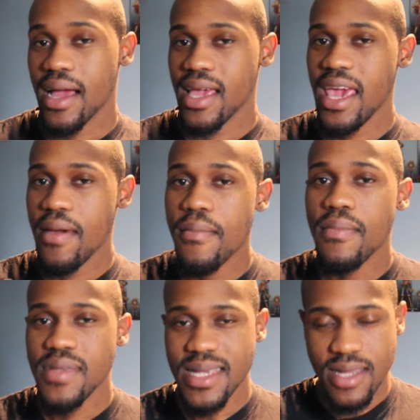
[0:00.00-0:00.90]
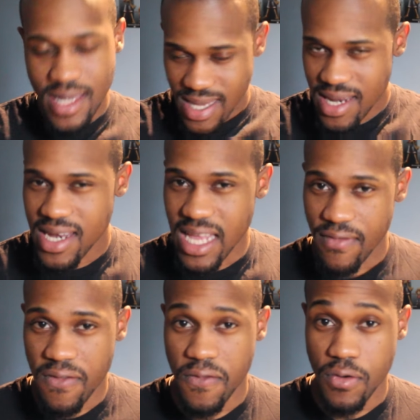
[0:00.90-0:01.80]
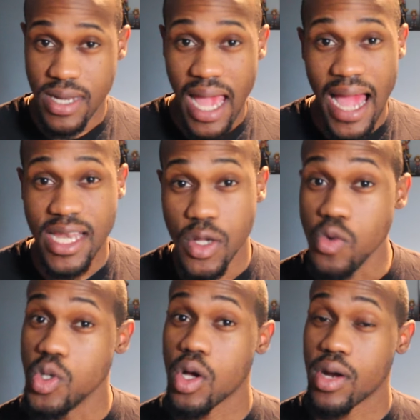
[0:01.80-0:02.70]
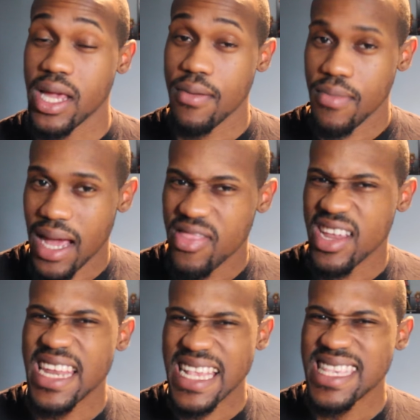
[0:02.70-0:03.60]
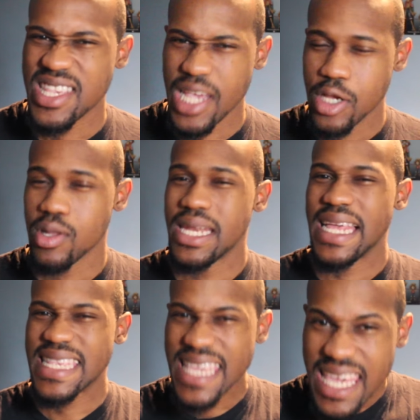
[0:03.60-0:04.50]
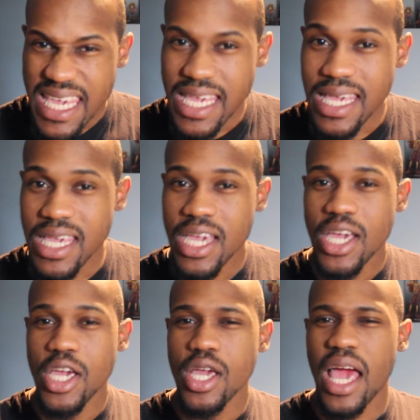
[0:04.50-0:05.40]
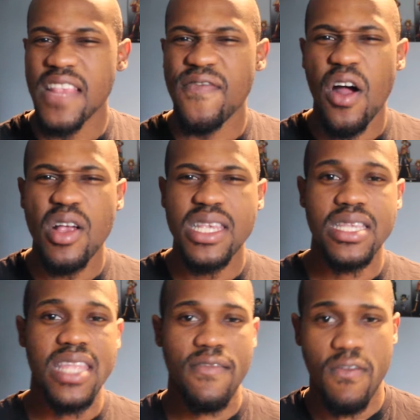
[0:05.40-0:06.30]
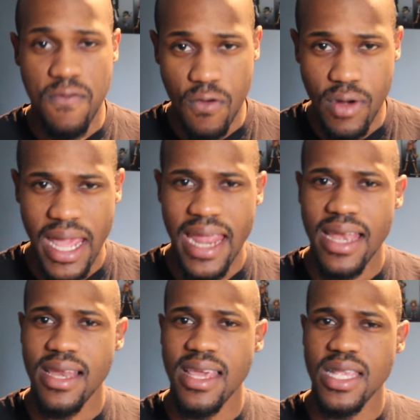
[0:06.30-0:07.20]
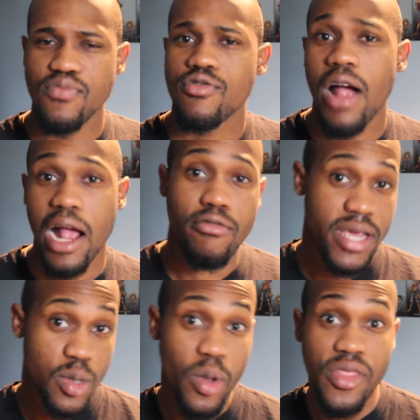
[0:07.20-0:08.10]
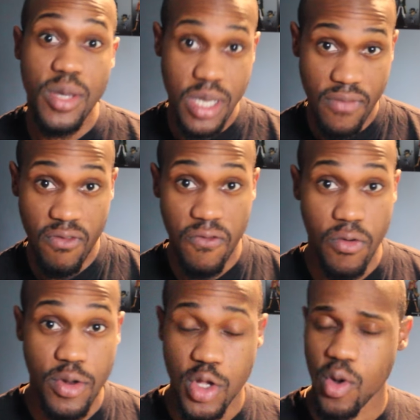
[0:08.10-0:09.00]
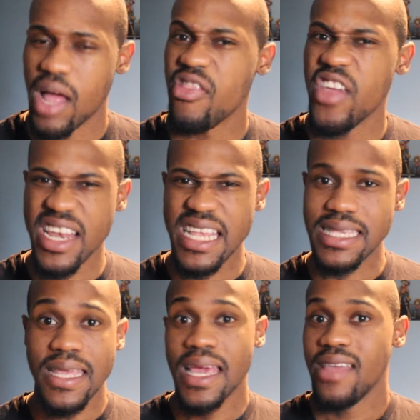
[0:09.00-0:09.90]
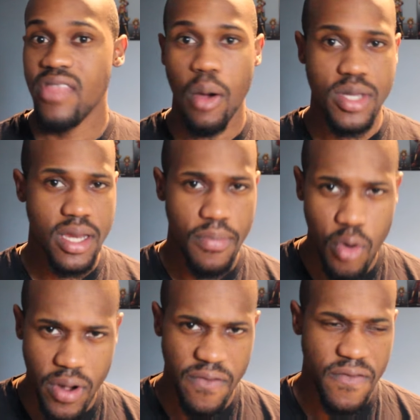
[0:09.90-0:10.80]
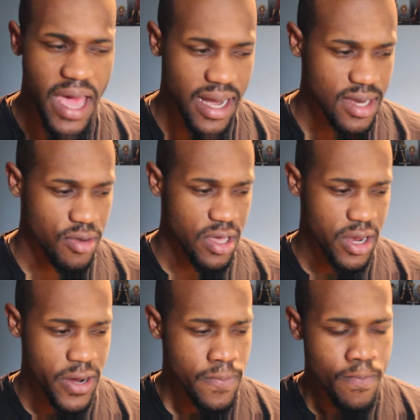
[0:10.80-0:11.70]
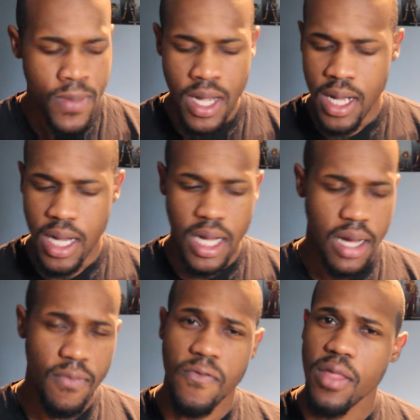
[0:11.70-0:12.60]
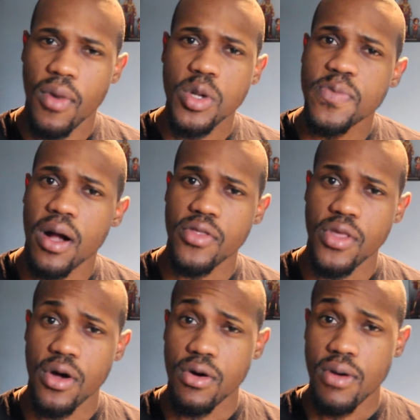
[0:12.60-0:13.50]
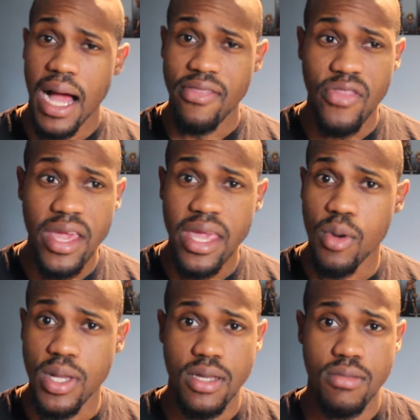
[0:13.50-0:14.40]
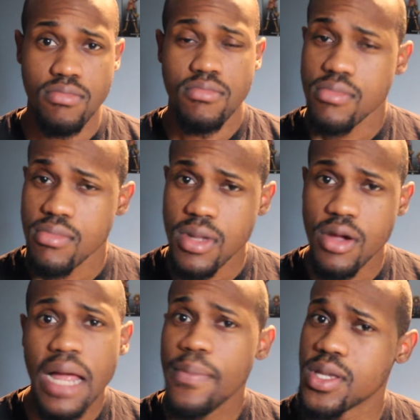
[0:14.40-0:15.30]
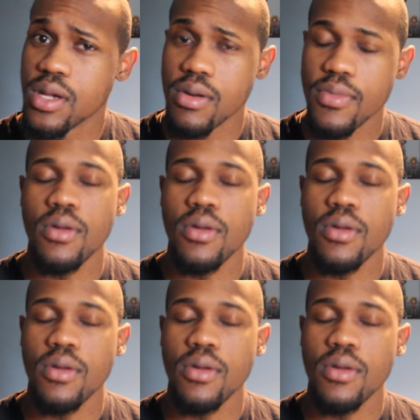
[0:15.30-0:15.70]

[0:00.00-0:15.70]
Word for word: Him seeing the devil fruit tattoos on him, I think that's essential and that's key as far as his devil fruit and his progress with his devil fruit. So I think that's that was an important factor there. Um, for the most part, though, I think it was a good episode,